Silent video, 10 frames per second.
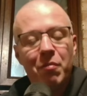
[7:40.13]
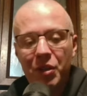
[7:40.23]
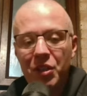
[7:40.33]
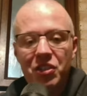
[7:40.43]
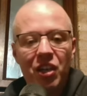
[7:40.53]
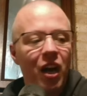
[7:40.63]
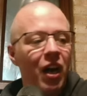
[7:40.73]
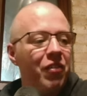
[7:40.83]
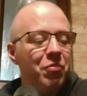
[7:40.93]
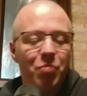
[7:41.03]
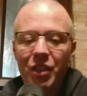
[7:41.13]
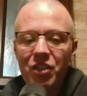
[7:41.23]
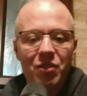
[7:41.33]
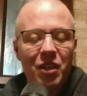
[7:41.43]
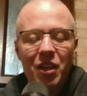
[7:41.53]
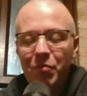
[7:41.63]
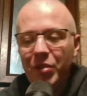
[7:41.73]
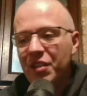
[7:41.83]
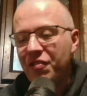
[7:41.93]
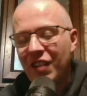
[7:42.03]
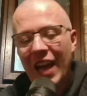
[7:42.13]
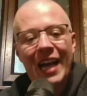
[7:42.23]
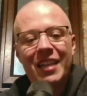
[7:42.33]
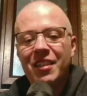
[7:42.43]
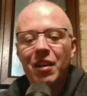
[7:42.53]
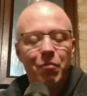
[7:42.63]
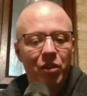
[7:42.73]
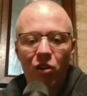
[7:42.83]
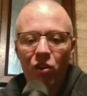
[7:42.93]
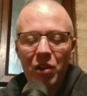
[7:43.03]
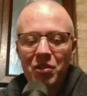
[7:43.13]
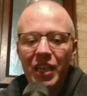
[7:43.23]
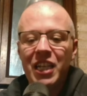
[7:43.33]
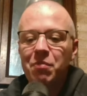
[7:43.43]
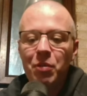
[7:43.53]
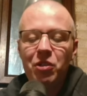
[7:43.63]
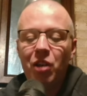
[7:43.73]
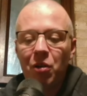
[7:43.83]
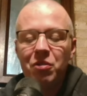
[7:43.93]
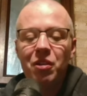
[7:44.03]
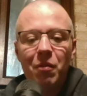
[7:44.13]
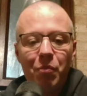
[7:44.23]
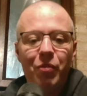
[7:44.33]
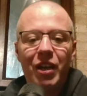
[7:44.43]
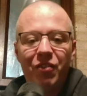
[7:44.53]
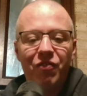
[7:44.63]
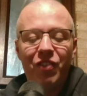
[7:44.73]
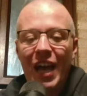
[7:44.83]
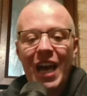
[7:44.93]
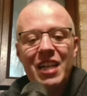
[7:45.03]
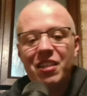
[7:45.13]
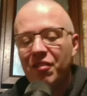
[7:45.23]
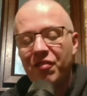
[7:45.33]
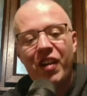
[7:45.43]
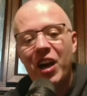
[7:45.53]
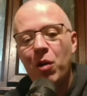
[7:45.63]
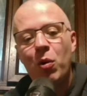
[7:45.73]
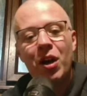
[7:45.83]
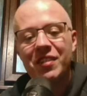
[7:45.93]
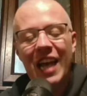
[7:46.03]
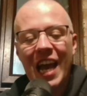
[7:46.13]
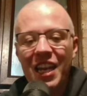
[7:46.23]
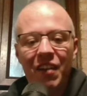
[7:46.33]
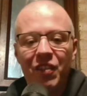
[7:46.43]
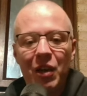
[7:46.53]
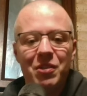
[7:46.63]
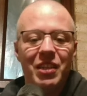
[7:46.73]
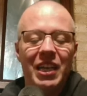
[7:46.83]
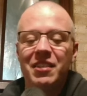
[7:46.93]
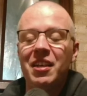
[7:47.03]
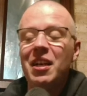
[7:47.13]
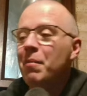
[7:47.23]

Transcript: bring your scarves, bring your flags, bring all those things, but don't bring flares, fireworks, any of those things,